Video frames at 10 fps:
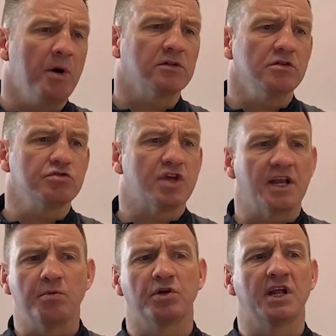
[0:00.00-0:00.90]
models,
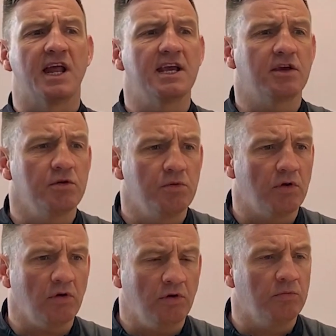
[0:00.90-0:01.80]
anyone you like who
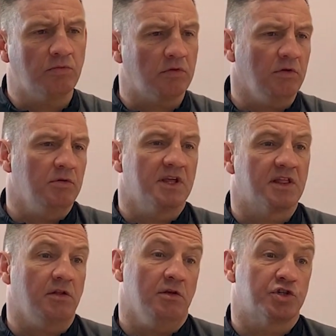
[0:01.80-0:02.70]

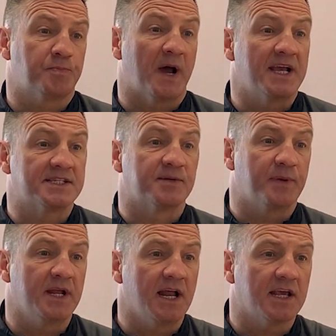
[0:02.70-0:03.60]
you aspire to
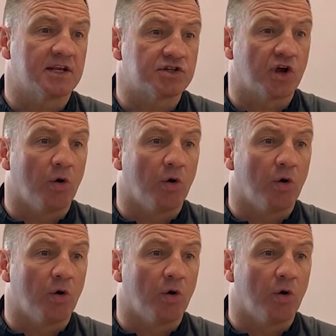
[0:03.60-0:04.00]
be like as a